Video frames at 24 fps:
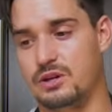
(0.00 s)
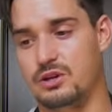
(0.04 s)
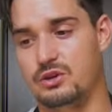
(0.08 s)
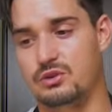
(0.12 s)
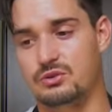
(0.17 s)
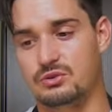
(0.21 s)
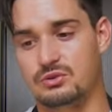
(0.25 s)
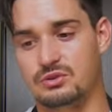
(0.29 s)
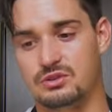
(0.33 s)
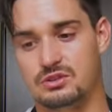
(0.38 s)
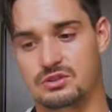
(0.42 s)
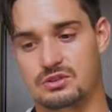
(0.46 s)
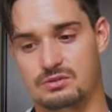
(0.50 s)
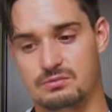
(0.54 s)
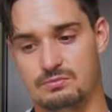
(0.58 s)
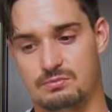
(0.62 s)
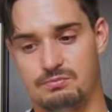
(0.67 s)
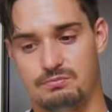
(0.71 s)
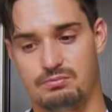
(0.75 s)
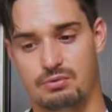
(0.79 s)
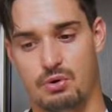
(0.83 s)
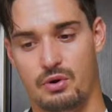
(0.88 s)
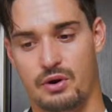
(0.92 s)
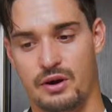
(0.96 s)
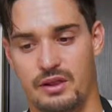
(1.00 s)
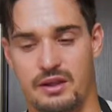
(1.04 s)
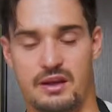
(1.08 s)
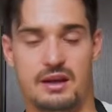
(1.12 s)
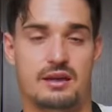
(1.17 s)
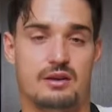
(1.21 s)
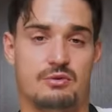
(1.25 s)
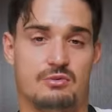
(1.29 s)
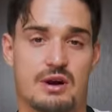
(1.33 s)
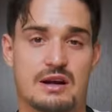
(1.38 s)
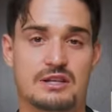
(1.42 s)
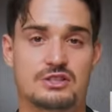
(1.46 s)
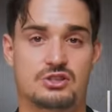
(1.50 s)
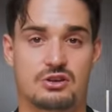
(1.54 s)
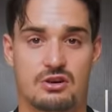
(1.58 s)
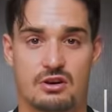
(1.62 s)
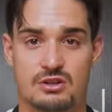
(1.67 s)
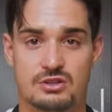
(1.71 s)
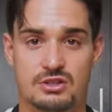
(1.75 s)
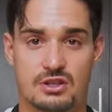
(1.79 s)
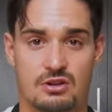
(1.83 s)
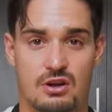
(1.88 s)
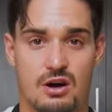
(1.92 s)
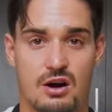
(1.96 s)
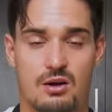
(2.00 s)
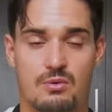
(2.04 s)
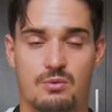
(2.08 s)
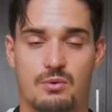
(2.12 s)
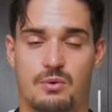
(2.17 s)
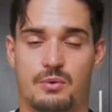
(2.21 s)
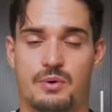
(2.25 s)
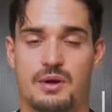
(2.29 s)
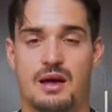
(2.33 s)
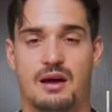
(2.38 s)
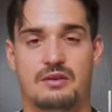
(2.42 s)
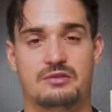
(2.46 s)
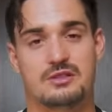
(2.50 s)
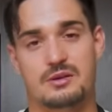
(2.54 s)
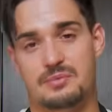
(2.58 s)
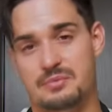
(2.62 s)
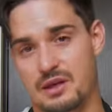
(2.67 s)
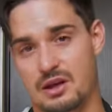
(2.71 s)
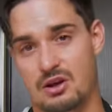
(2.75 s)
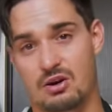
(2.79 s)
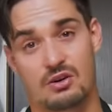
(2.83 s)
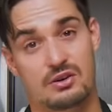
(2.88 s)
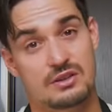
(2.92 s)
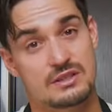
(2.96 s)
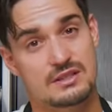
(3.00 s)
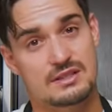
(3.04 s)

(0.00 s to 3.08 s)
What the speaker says: use broiling in restaurants a lot where we have something called a